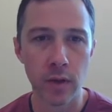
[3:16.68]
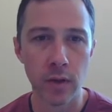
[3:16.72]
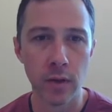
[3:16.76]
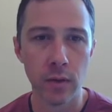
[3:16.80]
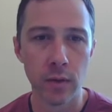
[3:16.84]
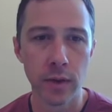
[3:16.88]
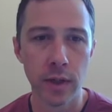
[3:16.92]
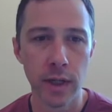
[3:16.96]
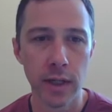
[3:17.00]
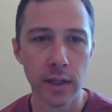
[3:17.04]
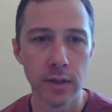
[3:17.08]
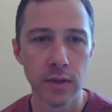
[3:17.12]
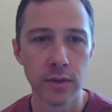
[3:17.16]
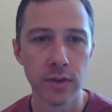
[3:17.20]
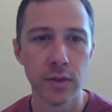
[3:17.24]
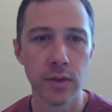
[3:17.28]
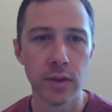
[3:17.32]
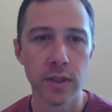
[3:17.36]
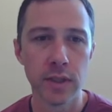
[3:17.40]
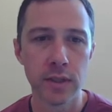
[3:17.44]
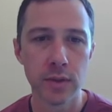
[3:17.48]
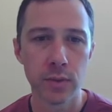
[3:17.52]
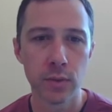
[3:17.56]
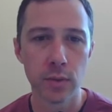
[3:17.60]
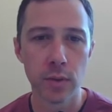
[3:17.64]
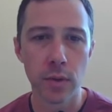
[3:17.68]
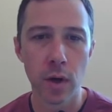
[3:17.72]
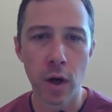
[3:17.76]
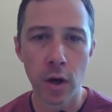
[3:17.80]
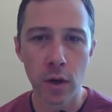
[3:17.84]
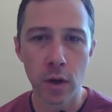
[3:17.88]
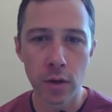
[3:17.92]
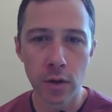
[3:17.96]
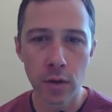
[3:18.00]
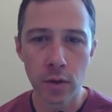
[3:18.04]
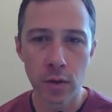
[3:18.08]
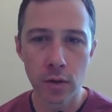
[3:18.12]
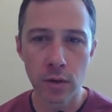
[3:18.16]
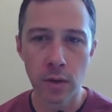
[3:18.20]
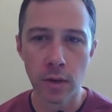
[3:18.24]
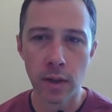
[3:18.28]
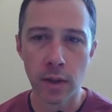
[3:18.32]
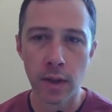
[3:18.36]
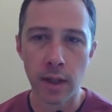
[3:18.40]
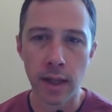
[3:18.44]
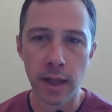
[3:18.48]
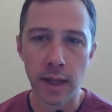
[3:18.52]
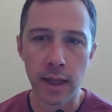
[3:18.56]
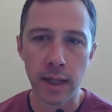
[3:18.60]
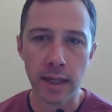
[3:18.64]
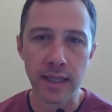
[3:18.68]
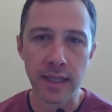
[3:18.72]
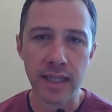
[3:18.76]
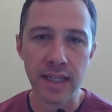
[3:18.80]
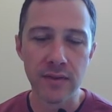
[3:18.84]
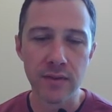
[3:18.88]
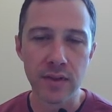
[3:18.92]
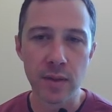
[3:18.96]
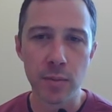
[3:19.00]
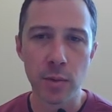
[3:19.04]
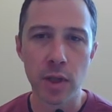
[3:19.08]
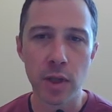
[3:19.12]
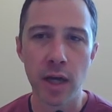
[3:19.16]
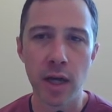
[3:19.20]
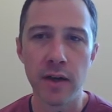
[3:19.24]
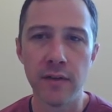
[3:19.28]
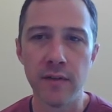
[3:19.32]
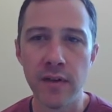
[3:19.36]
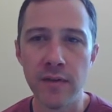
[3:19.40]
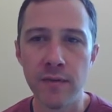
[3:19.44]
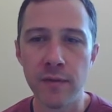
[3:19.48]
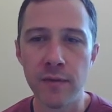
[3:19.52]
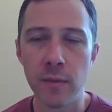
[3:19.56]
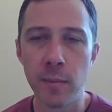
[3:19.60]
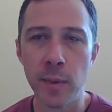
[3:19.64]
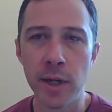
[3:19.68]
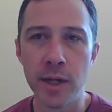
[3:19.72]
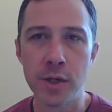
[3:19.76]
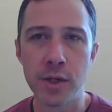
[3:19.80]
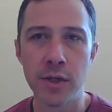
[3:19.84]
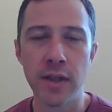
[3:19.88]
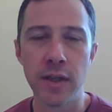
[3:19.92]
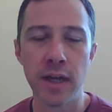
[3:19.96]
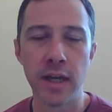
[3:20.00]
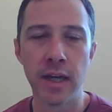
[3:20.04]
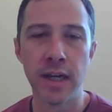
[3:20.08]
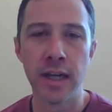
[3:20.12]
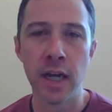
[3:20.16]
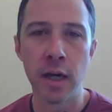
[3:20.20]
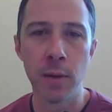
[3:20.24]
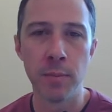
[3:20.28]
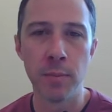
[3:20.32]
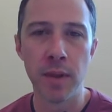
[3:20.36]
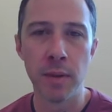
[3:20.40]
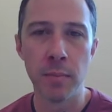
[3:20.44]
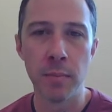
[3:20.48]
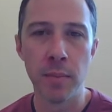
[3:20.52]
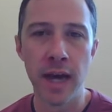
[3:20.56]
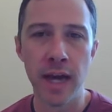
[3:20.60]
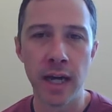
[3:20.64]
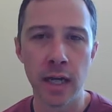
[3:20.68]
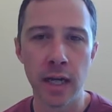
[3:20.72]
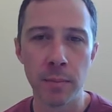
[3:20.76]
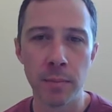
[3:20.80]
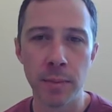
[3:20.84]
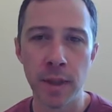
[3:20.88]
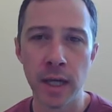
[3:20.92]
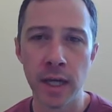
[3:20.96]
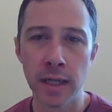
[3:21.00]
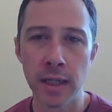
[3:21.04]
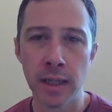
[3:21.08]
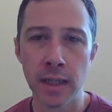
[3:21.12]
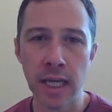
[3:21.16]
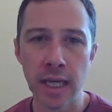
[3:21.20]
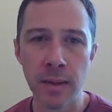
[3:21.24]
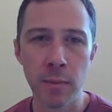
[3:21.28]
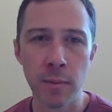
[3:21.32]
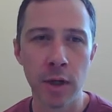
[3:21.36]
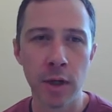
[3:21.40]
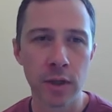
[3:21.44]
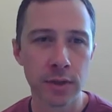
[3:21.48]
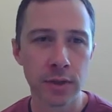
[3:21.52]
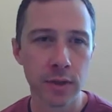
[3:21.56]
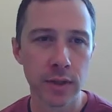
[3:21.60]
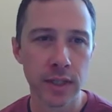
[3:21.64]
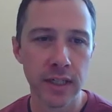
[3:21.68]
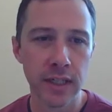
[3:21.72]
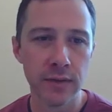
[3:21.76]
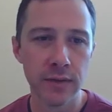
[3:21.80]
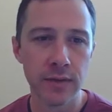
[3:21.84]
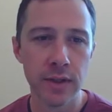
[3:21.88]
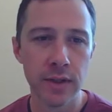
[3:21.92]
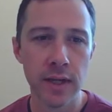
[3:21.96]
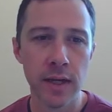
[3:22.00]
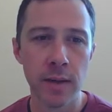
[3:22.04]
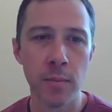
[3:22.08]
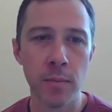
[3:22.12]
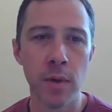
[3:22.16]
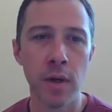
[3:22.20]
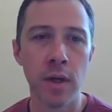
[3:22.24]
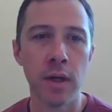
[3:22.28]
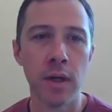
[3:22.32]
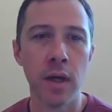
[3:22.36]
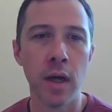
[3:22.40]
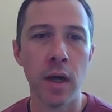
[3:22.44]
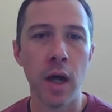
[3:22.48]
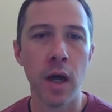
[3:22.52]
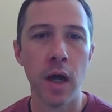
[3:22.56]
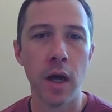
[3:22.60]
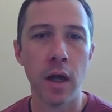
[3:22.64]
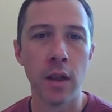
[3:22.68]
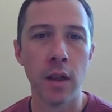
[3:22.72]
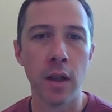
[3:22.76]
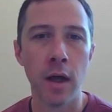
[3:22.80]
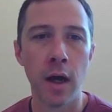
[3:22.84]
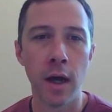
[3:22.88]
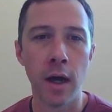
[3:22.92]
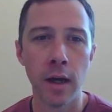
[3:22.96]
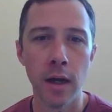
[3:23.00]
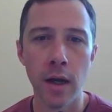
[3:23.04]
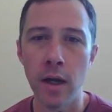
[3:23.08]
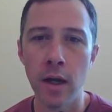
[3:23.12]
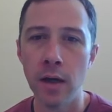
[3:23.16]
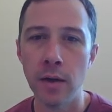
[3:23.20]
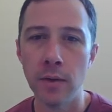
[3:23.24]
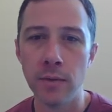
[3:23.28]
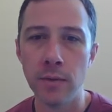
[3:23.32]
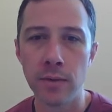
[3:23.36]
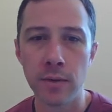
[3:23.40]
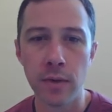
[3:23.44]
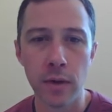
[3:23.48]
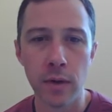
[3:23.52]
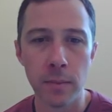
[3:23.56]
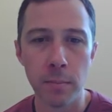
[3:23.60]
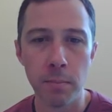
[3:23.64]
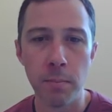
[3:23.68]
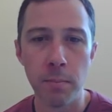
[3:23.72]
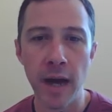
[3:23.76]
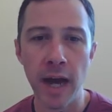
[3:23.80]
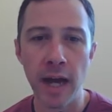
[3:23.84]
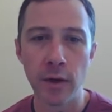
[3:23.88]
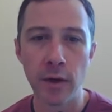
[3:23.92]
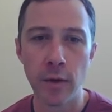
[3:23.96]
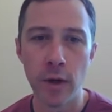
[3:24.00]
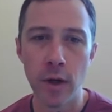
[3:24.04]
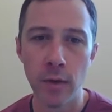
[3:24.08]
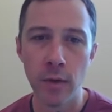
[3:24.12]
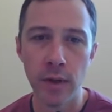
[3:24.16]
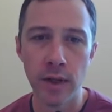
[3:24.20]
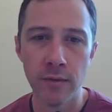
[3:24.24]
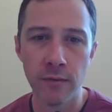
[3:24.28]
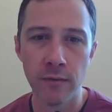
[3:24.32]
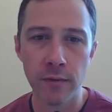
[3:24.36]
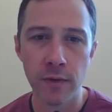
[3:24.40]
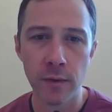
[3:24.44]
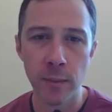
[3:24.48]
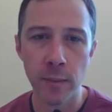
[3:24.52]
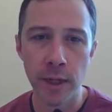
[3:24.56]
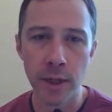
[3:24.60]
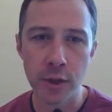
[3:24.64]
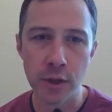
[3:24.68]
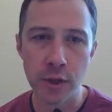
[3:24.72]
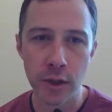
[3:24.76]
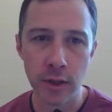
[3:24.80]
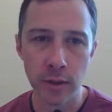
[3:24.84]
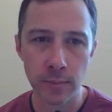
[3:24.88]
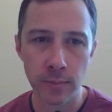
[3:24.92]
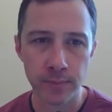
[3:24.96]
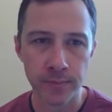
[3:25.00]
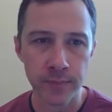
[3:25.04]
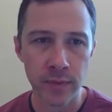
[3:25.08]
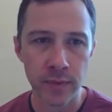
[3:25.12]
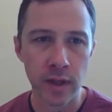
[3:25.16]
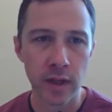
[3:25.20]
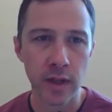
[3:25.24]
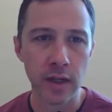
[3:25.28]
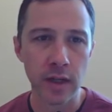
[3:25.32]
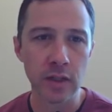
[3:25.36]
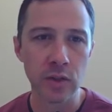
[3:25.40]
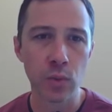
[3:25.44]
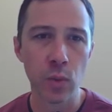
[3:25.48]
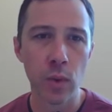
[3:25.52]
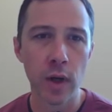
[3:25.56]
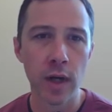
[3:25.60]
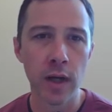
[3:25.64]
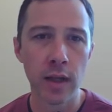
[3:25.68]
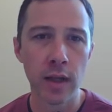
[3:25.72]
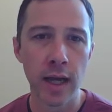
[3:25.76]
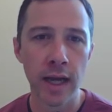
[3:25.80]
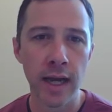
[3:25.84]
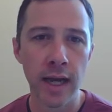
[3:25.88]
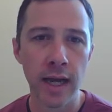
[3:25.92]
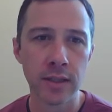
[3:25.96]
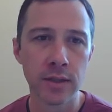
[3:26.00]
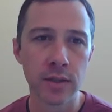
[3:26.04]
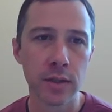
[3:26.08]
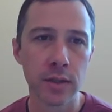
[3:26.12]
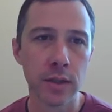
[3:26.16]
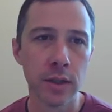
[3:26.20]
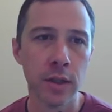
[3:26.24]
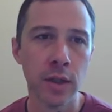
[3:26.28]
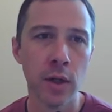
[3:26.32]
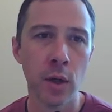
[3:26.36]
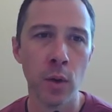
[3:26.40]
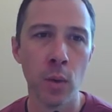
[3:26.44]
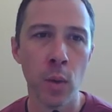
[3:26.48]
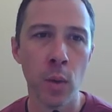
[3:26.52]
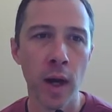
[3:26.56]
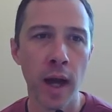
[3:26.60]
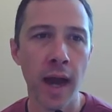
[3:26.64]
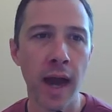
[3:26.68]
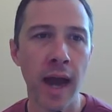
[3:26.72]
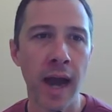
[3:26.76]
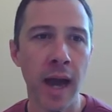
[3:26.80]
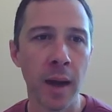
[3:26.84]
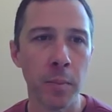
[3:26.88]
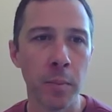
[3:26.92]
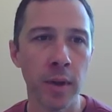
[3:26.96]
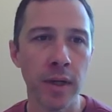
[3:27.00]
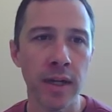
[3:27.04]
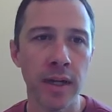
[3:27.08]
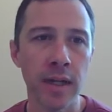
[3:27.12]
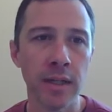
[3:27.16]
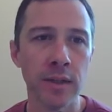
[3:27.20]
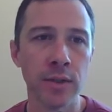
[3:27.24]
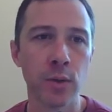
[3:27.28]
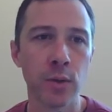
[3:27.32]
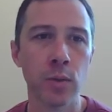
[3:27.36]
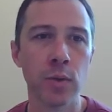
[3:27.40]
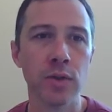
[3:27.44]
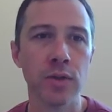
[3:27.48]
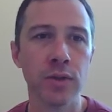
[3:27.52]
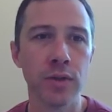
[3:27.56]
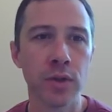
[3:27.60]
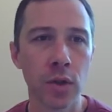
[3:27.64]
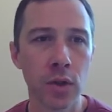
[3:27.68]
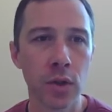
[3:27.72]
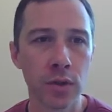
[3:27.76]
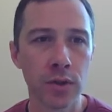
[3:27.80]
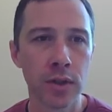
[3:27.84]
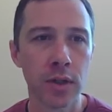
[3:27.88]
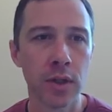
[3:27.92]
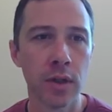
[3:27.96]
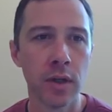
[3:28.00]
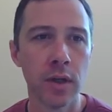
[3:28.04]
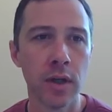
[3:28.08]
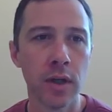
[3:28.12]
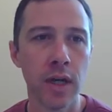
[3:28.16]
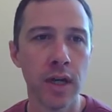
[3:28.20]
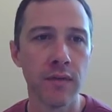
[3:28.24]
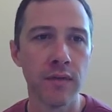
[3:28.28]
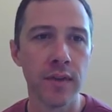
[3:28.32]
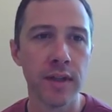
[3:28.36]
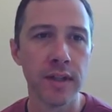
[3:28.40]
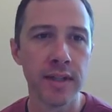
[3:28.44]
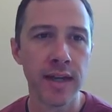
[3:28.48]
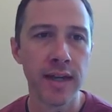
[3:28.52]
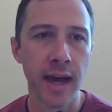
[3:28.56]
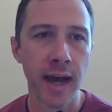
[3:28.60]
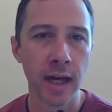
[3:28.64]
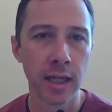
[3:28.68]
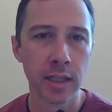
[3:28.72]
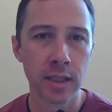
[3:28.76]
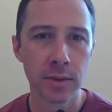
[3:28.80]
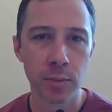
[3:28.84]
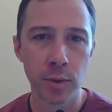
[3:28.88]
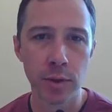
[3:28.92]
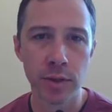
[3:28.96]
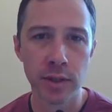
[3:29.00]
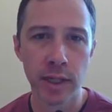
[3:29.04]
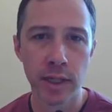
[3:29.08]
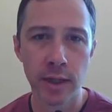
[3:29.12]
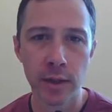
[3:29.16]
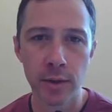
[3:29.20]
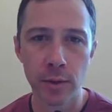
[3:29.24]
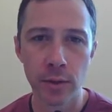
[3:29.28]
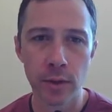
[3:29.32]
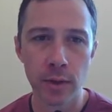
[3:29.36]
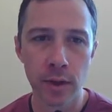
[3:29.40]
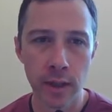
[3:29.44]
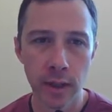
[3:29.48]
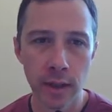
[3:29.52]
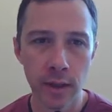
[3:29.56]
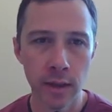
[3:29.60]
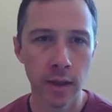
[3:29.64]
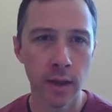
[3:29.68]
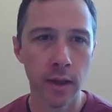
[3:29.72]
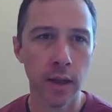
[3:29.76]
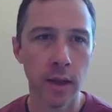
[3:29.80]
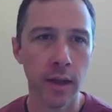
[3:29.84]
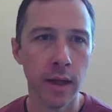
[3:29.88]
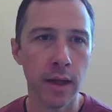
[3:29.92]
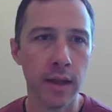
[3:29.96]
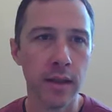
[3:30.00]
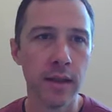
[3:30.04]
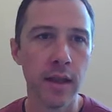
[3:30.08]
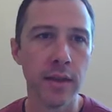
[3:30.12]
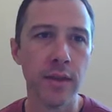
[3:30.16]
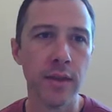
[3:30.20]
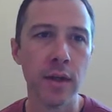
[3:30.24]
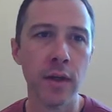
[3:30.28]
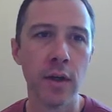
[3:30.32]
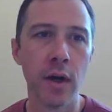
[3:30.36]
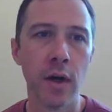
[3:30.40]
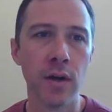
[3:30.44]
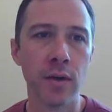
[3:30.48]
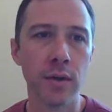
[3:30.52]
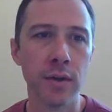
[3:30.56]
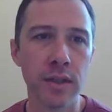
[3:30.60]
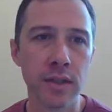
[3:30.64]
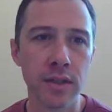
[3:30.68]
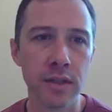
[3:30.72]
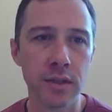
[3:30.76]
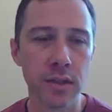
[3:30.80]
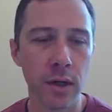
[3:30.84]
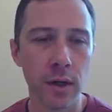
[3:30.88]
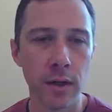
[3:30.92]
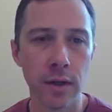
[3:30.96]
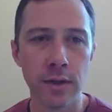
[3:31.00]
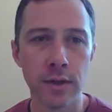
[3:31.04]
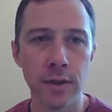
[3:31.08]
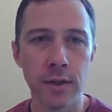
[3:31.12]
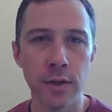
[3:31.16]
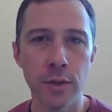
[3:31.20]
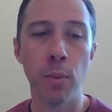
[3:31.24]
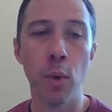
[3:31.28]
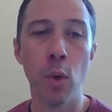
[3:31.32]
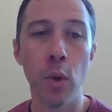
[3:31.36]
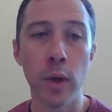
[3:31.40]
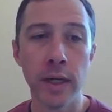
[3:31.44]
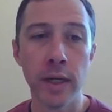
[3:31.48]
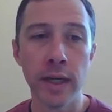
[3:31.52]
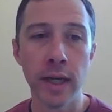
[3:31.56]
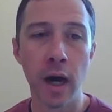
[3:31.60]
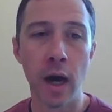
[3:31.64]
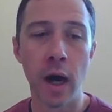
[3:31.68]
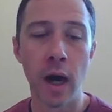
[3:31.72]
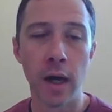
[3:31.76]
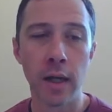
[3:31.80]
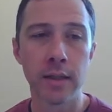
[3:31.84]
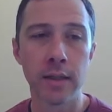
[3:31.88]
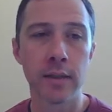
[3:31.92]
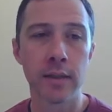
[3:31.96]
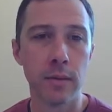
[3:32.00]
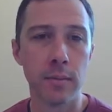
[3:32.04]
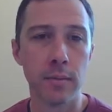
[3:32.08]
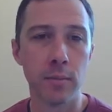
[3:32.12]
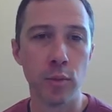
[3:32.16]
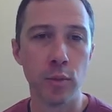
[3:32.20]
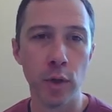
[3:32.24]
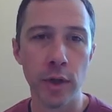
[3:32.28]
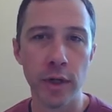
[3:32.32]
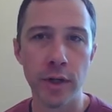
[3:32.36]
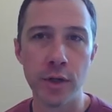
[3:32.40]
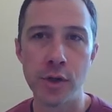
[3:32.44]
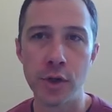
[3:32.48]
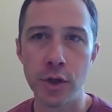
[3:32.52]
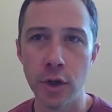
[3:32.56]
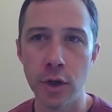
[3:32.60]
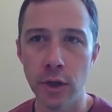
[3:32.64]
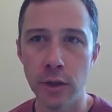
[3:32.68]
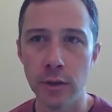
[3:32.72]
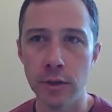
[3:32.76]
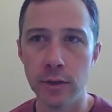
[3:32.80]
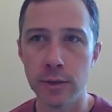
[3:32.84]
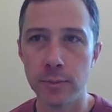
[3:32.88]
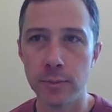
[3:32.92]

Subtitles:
Okay, so this article gives them a lot of information that can help them back up that claim. It also gives them a lot of background information, as well as, what happened as a result of the tax, particularly that the colonists started to boycott British goods.